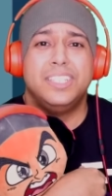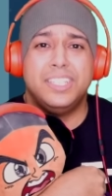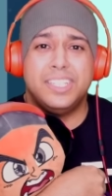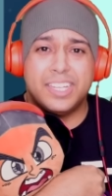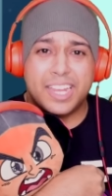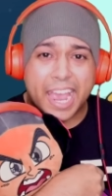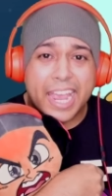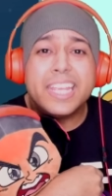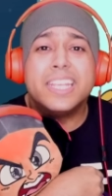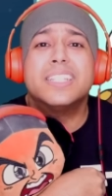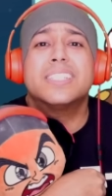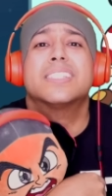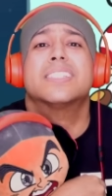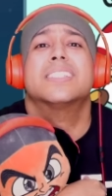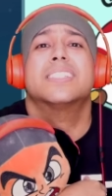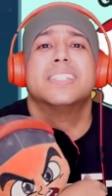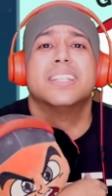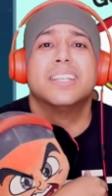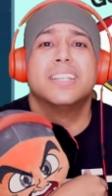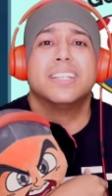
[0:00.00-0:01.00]

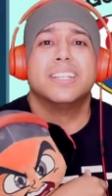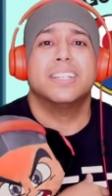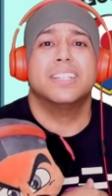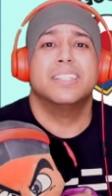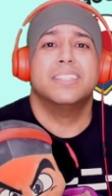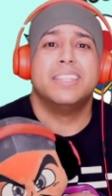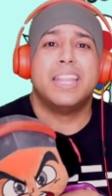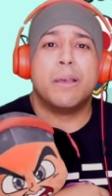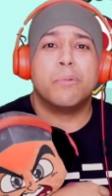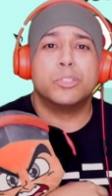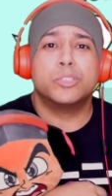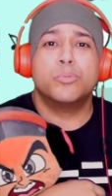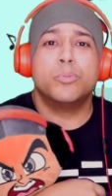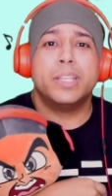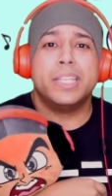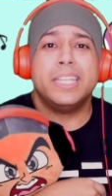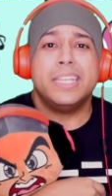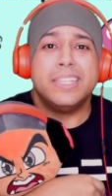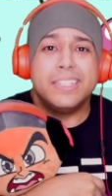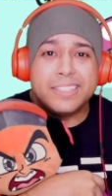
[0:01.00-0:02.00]
Yikes. That was
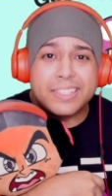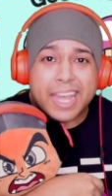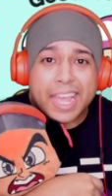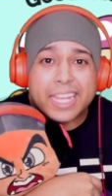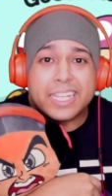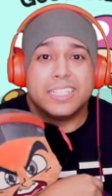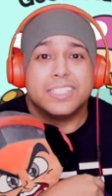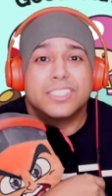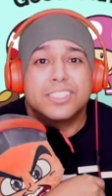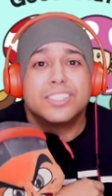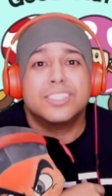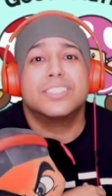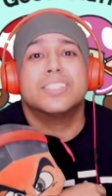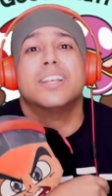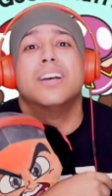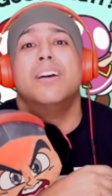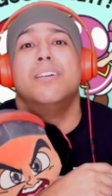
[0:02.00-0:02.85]
really nice